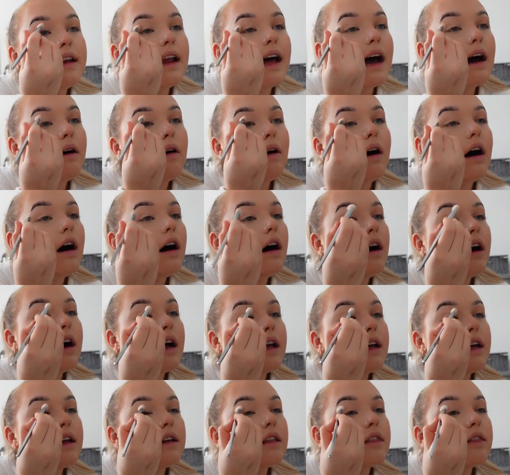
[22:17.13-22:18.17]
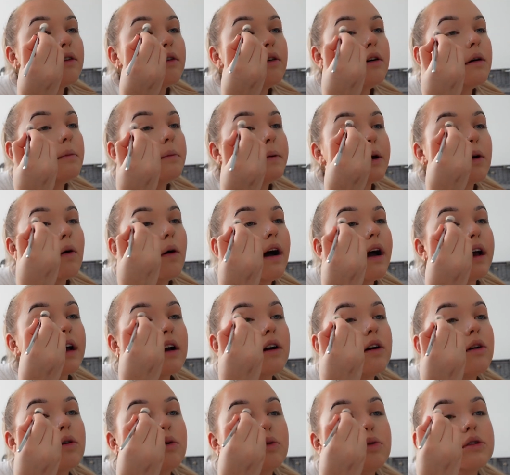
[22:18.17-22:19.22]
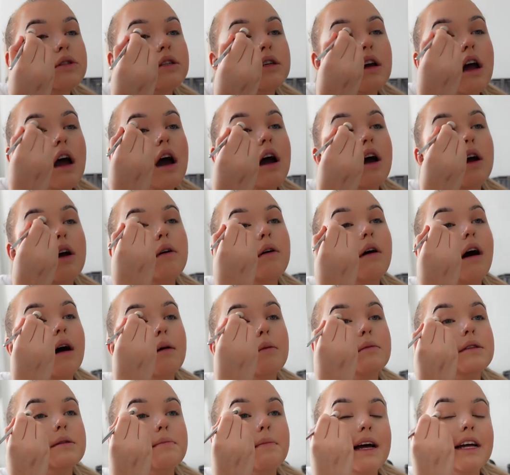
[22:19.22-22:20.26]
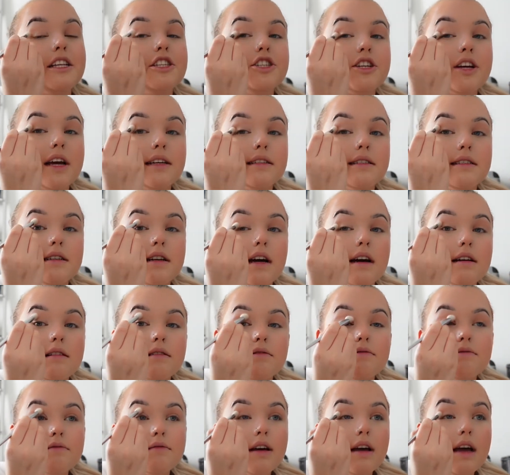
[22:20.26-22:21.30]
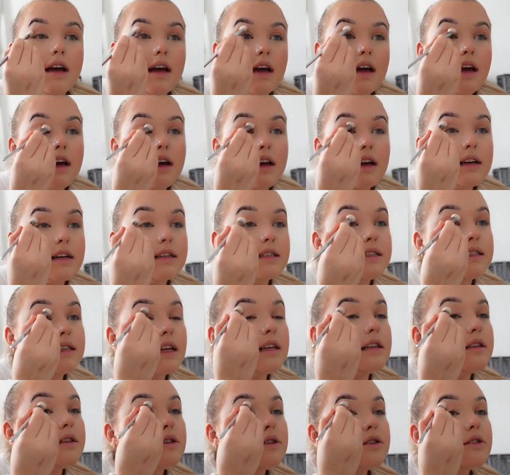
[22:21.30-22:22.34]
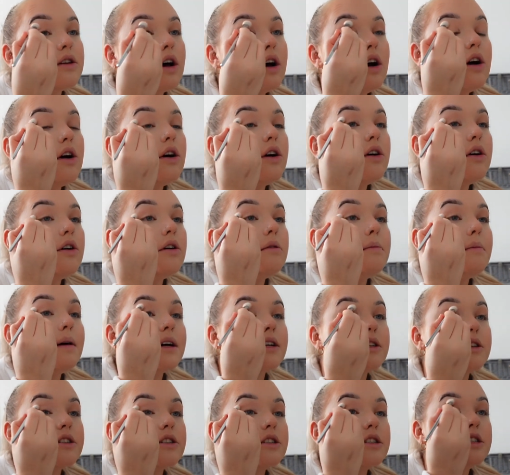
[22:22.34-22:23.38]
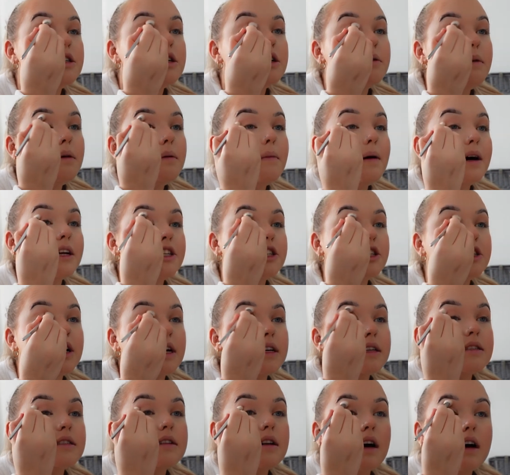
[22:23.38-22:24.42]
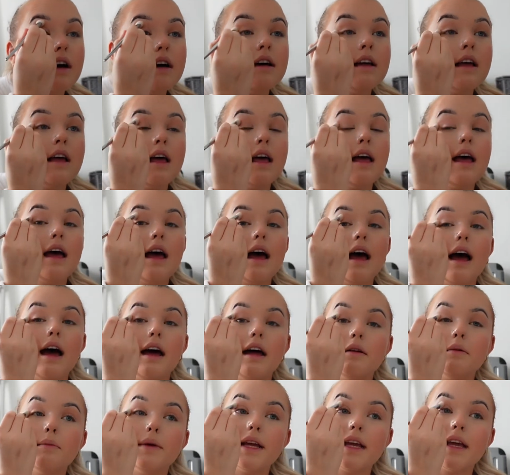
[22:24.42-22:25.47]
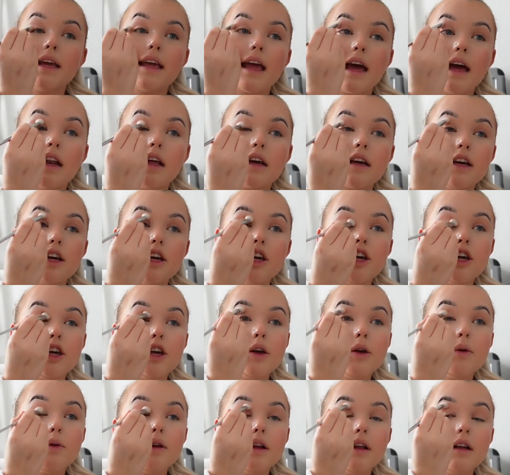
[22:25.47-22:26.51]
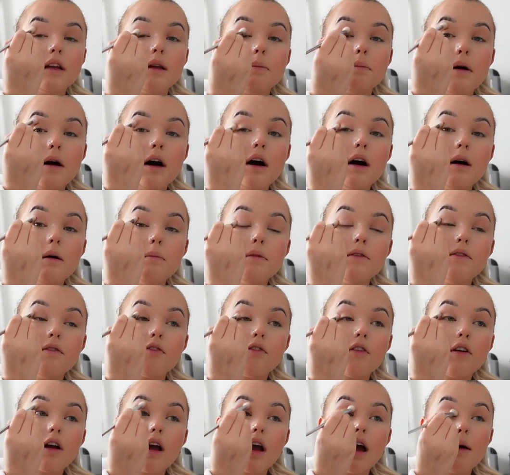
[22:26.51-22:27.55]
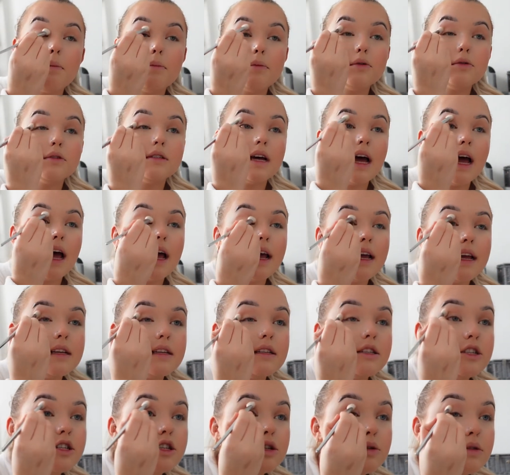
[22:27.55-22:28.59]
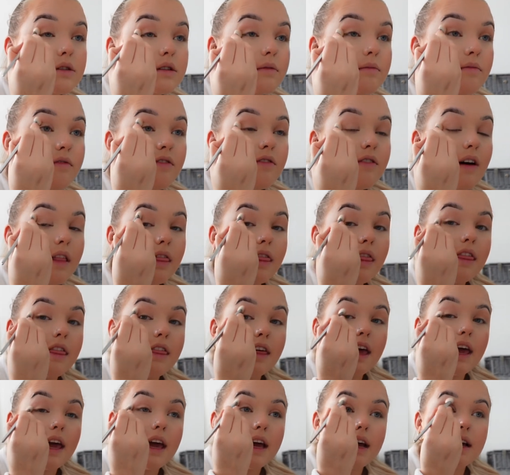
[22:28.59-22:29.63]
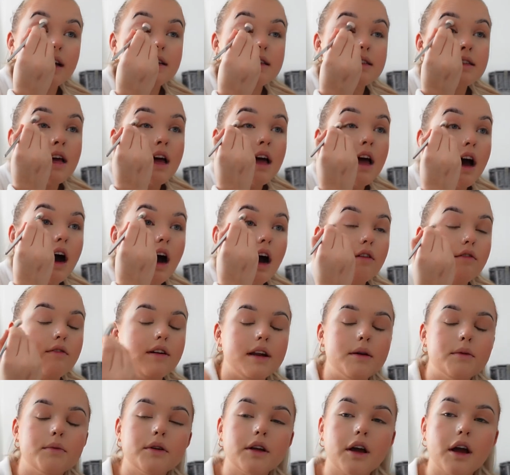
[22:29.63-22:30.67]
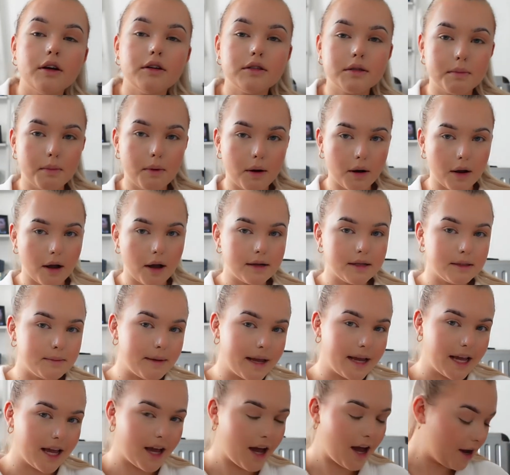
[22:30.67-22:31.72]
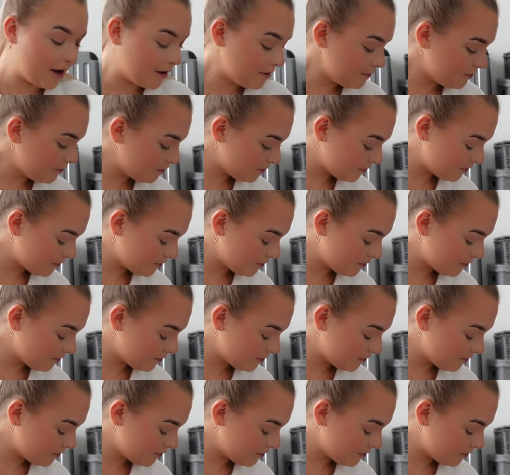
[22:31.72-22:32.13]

Now, I thought it would be quite cool to go up to Manchester because there's so much to do in Manchester and we could get like a cute little apartment for a couple days, do some fun things. I really want to go to Bongo's Bingo.